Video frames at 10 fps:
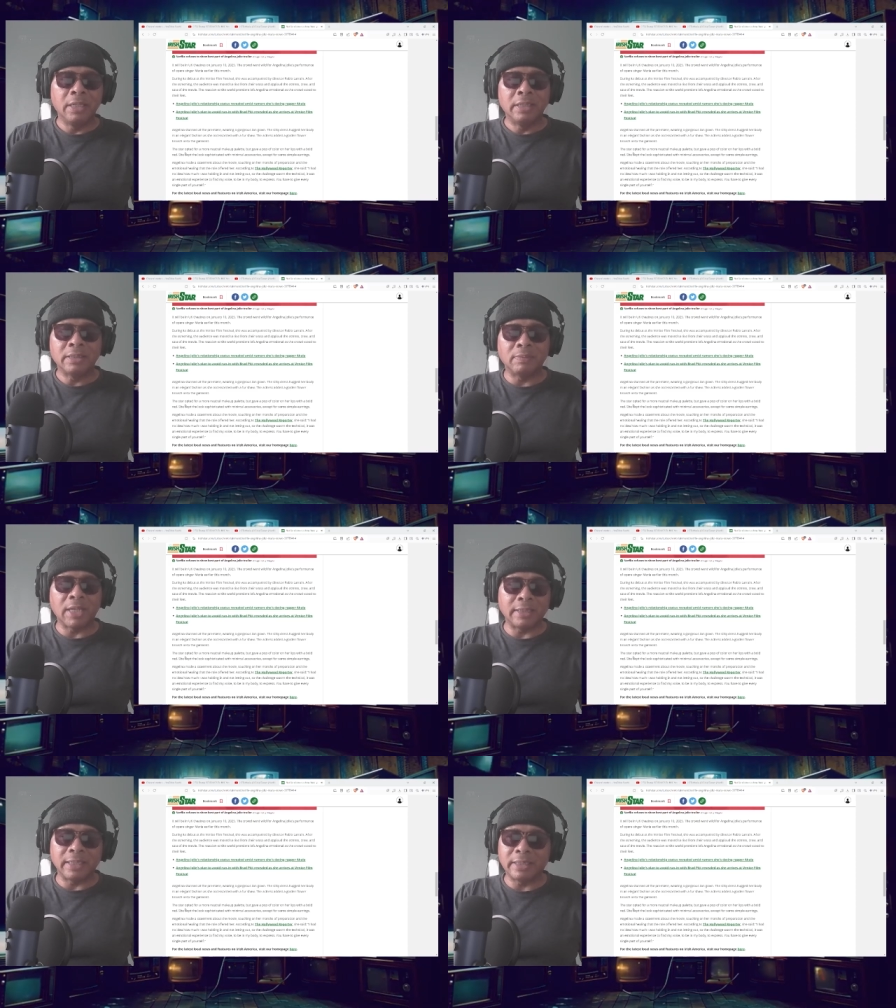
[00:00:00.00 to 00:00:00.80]

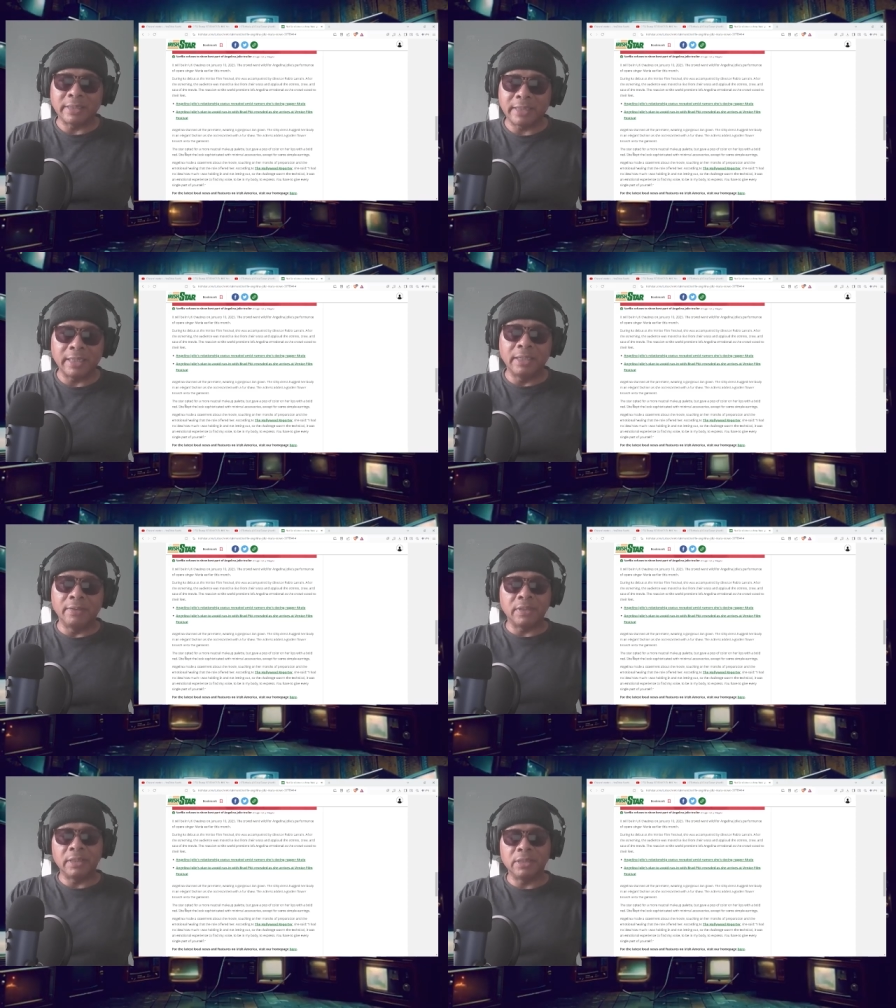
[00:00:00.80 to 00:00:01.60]
sometimes they, they
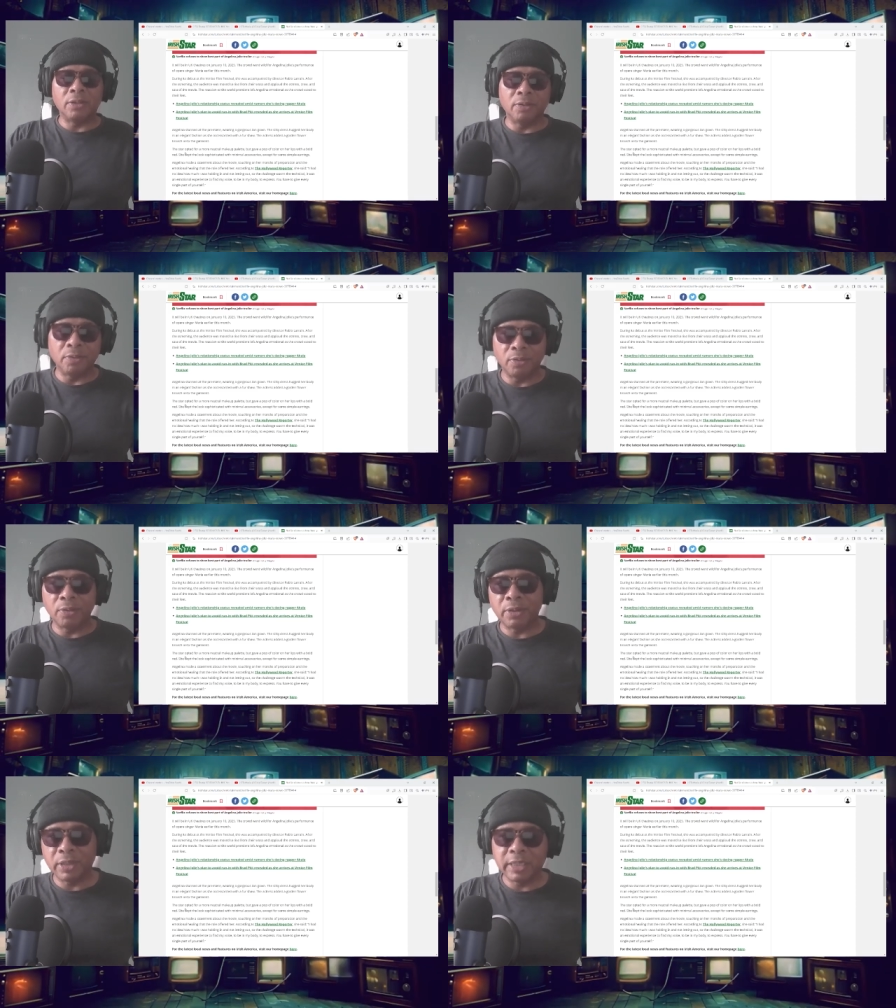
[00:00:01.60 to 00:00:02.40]
love to, you know,
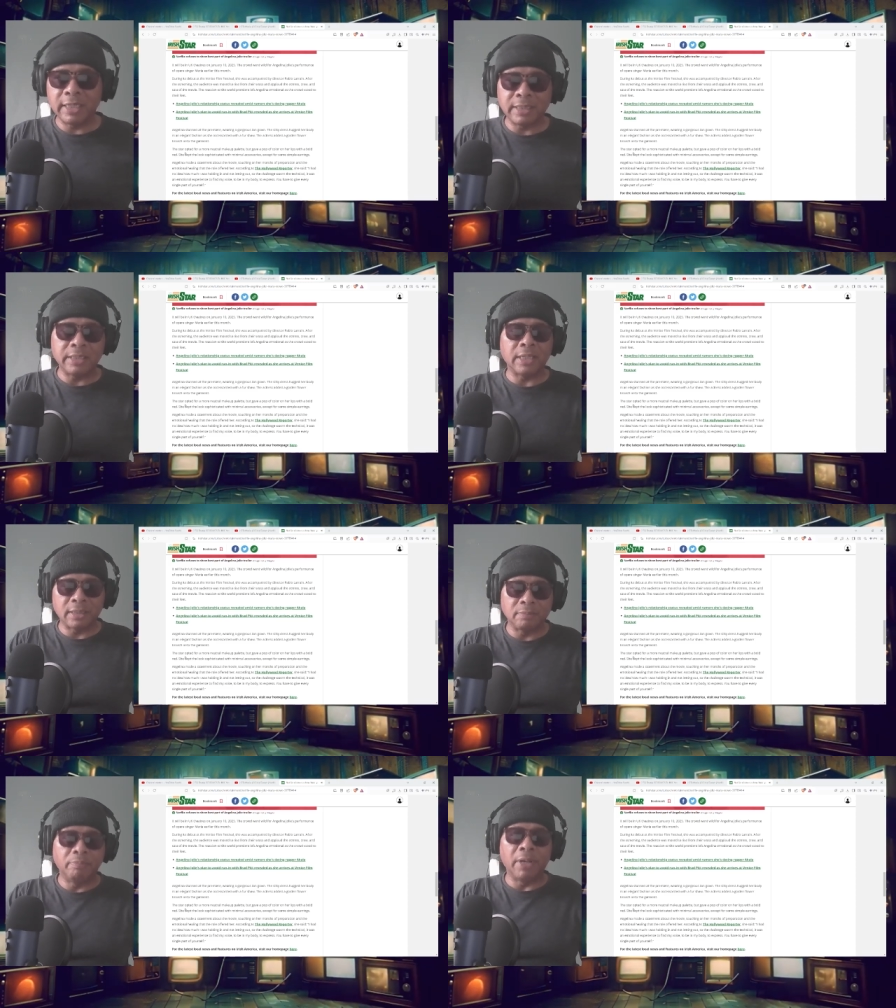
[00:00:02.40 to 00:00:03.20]
kiss each
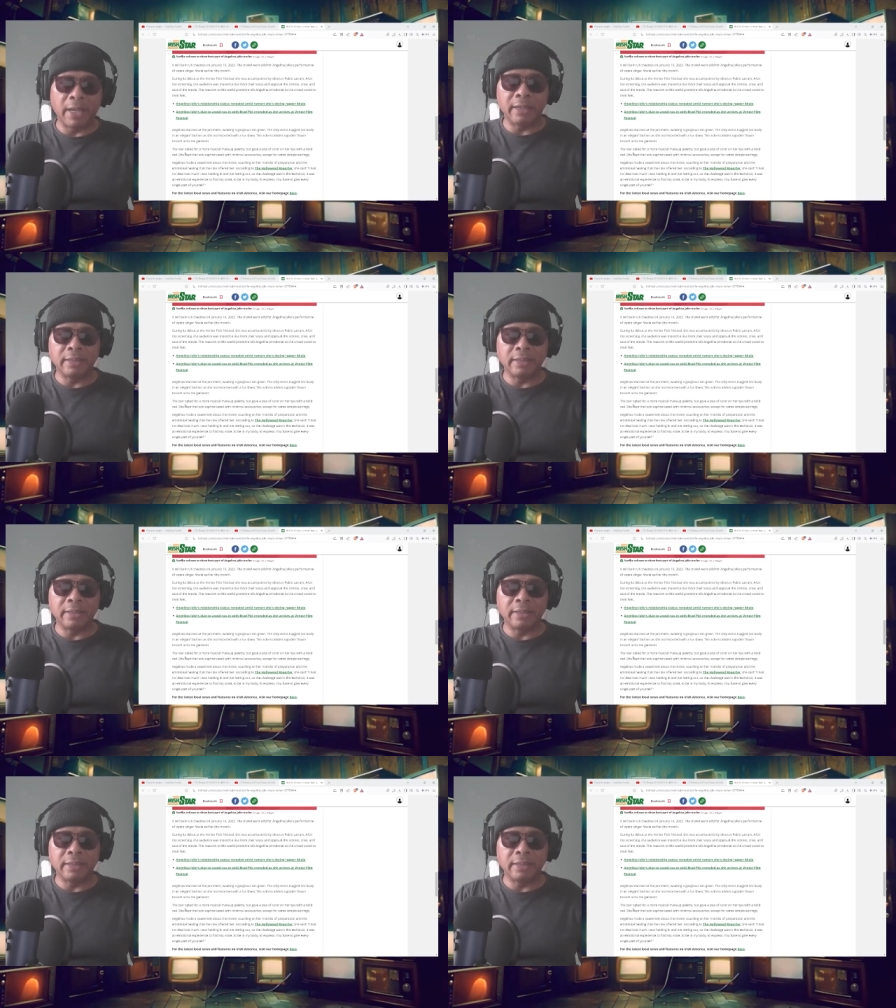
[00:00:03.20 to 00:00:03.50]
other's butt,